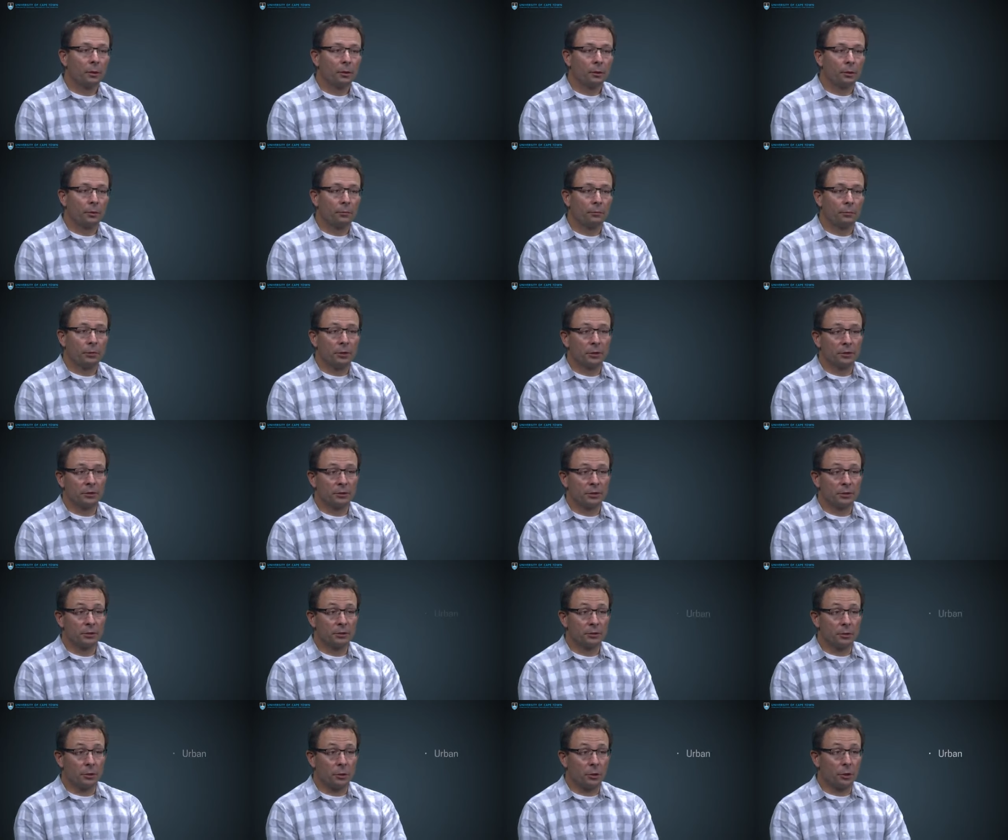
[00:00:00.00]
The first
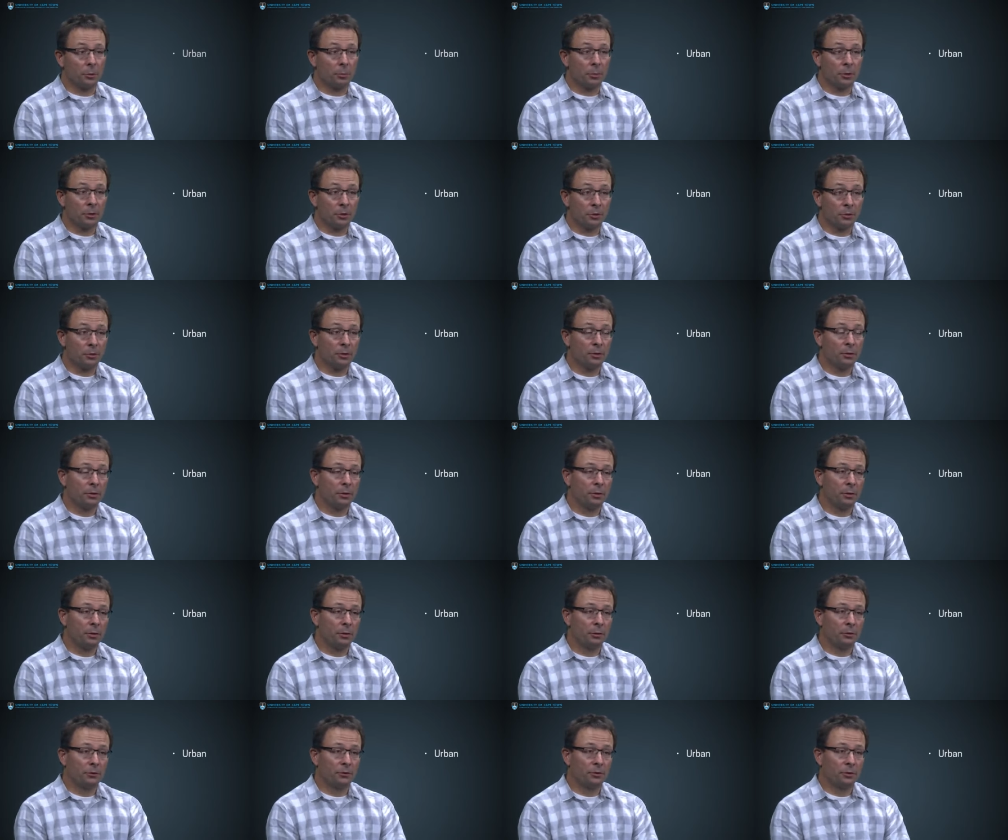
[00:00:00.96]
is urban
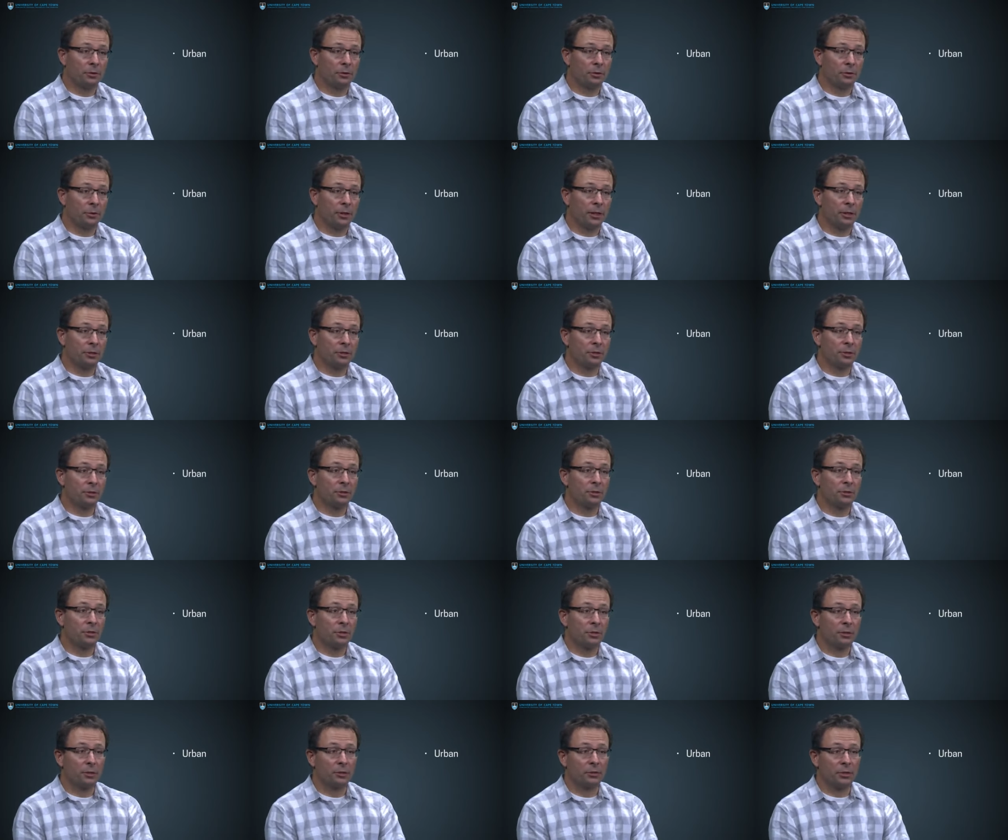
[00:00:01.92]

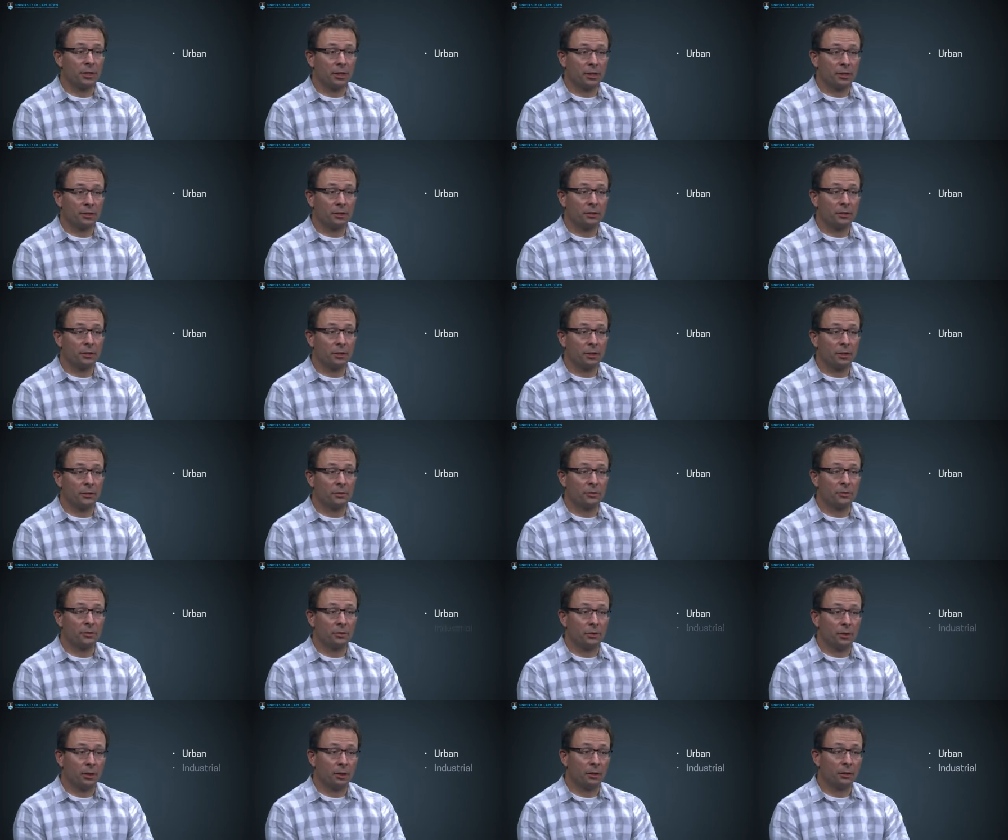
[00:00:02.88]
situations, the second
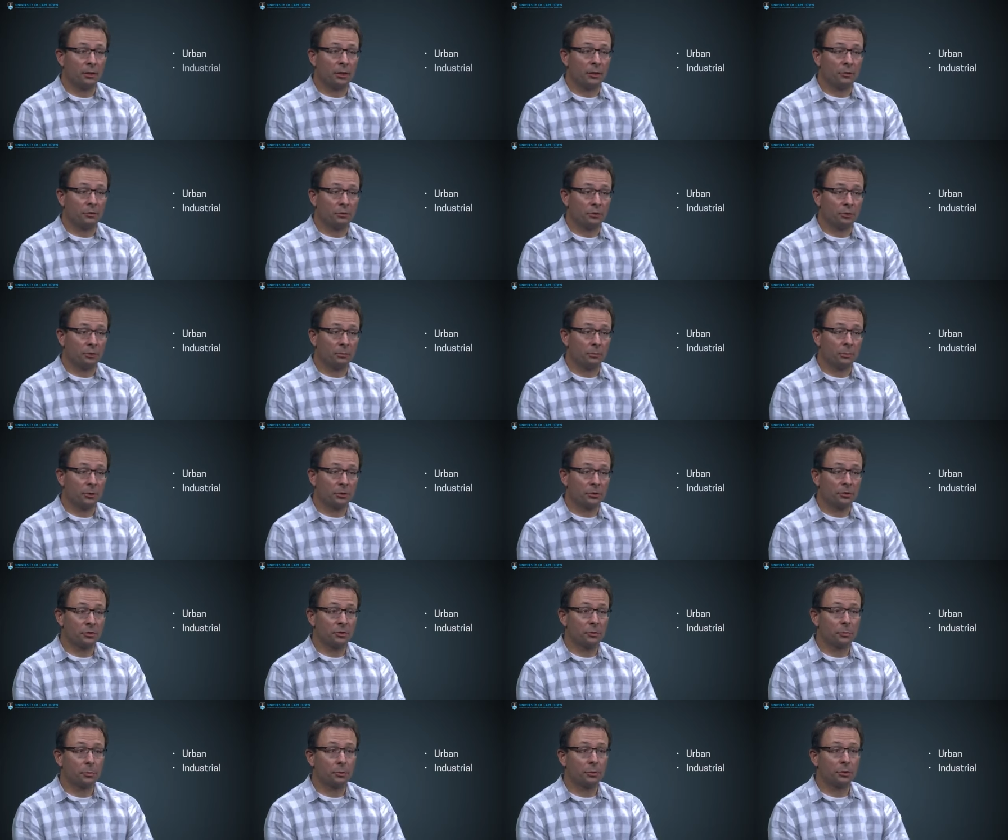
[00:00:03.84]
is industrial and
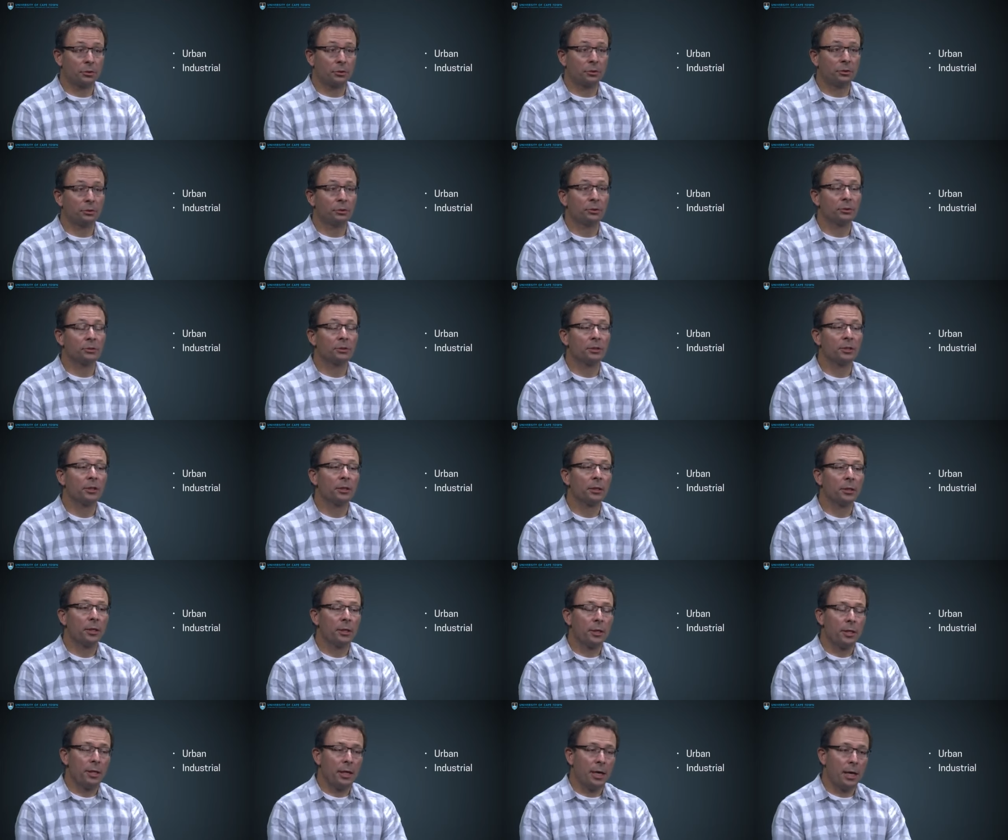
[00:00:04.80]
business water use,
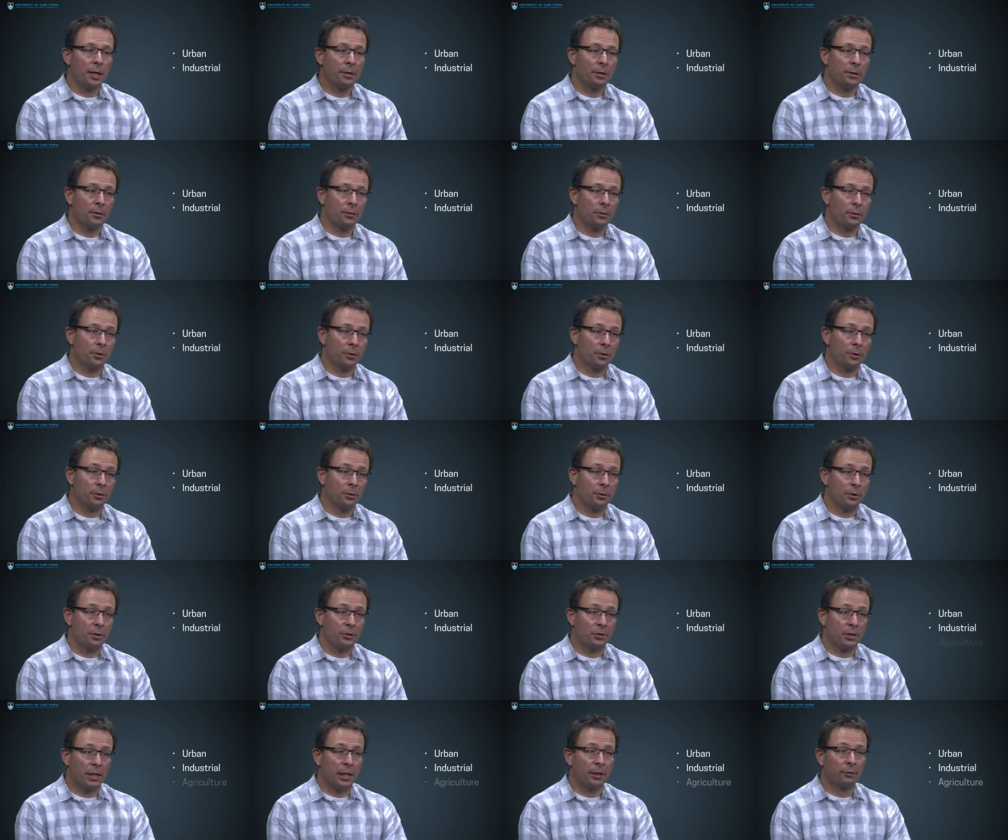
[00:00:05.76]
and the third
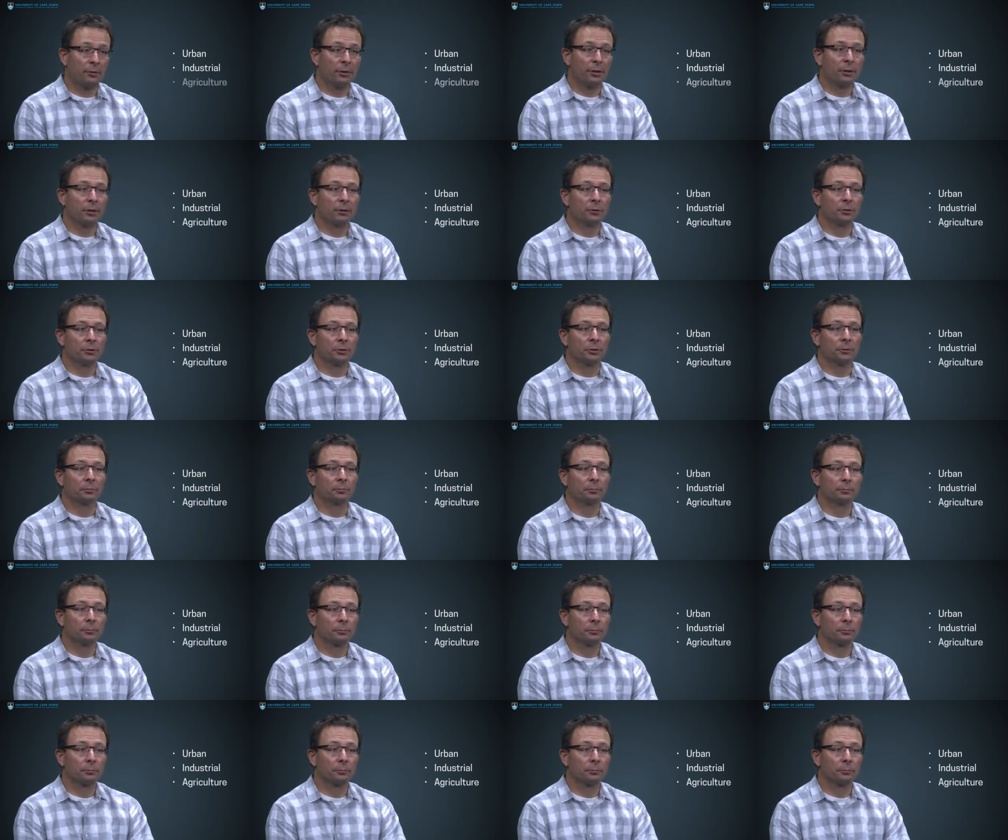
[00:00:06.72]
is agriculture.